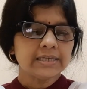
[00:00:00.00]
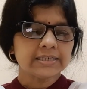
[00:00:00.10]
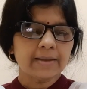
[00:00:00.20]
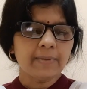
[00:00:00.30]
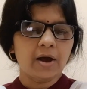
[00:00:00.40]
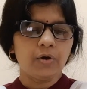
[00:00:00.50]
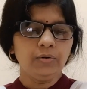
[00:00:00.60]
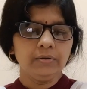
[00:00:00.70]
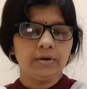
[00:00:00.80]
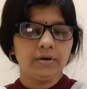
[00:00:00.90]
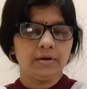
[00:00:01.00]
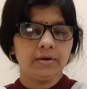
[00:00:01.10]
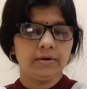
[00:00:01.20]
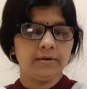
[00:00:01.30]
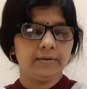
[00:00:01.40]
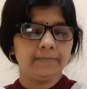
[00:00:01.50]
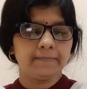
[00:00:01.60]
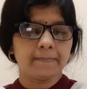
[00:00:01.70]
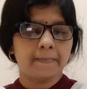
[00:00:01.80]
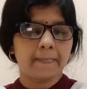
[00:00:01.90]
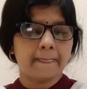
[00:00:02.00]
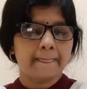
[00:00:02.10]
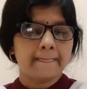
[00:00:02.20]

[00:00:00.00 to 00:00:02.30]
somehow,